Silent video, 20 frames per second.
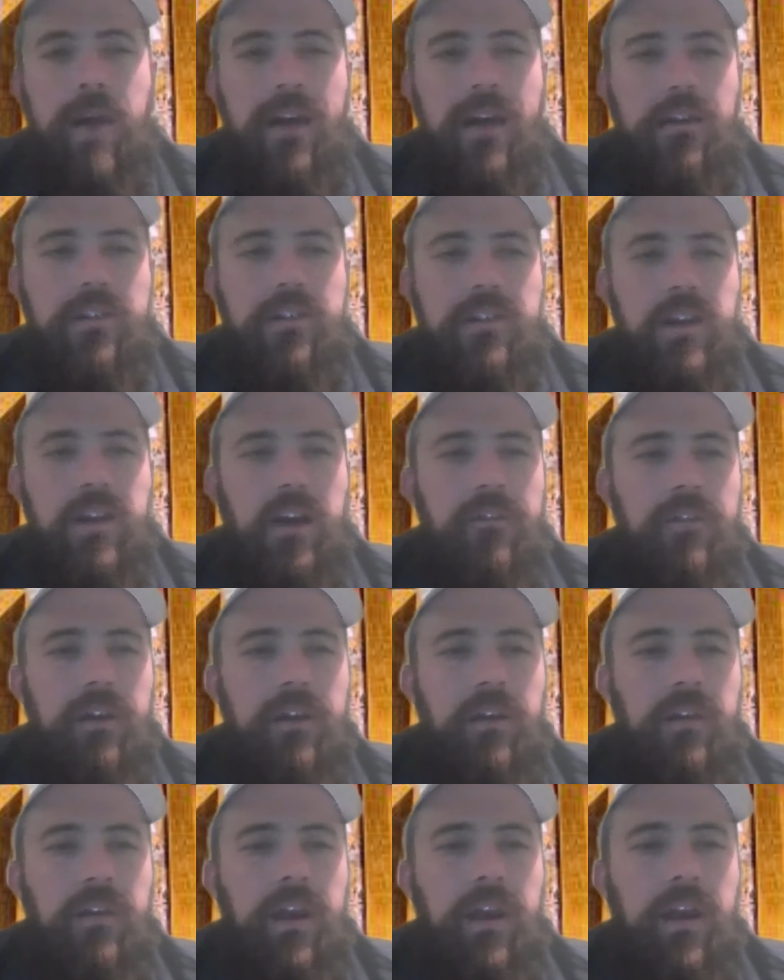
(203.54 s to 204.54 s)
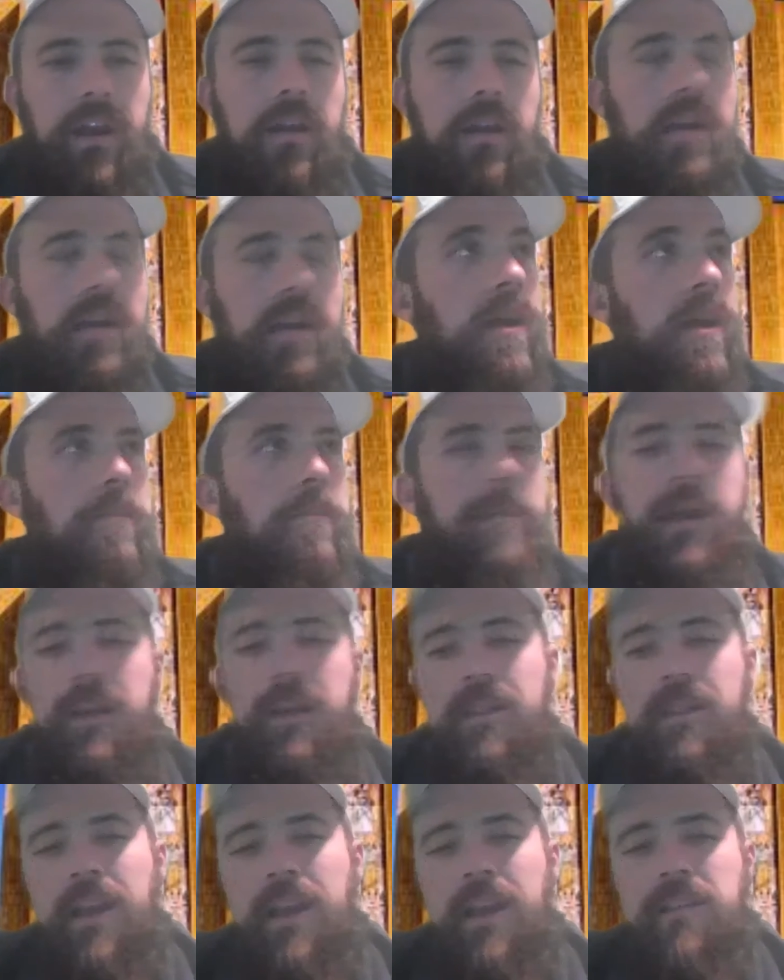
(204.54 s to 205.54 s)
stuff here and there. Big
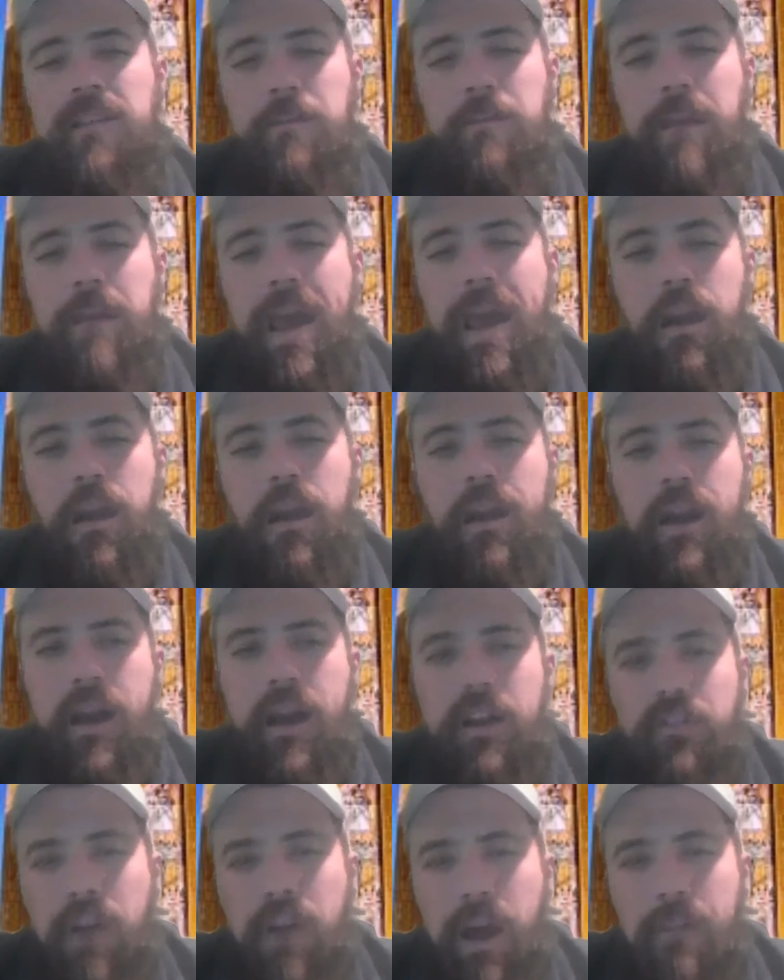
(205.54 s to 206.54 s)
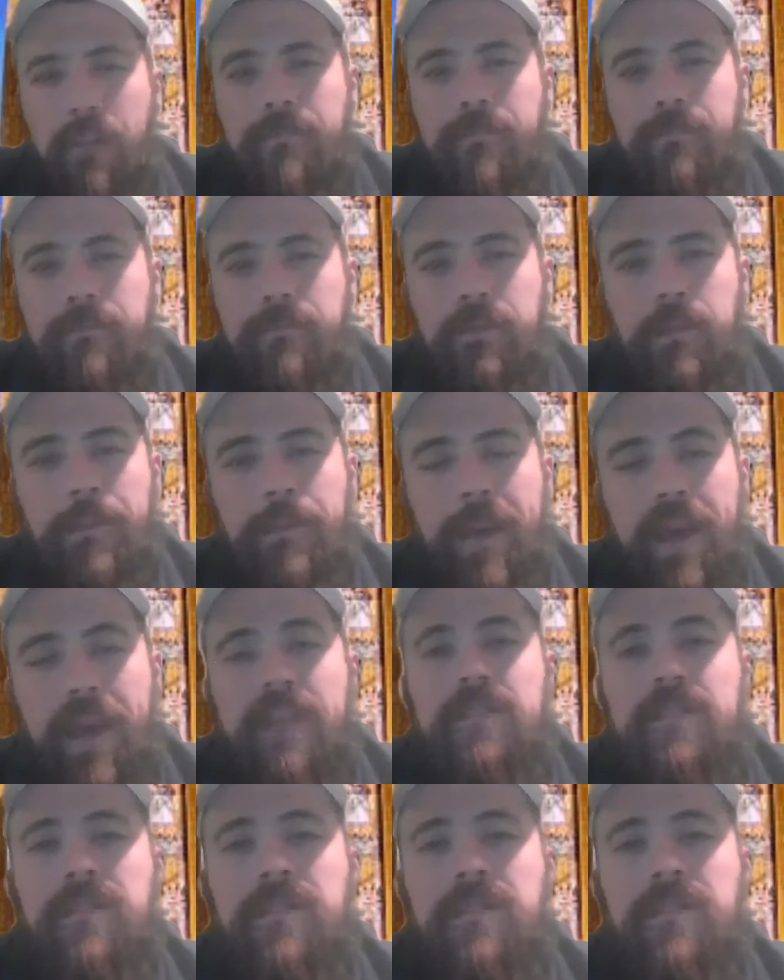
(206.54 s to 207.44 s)
things are Mayer cannot drop the passes that he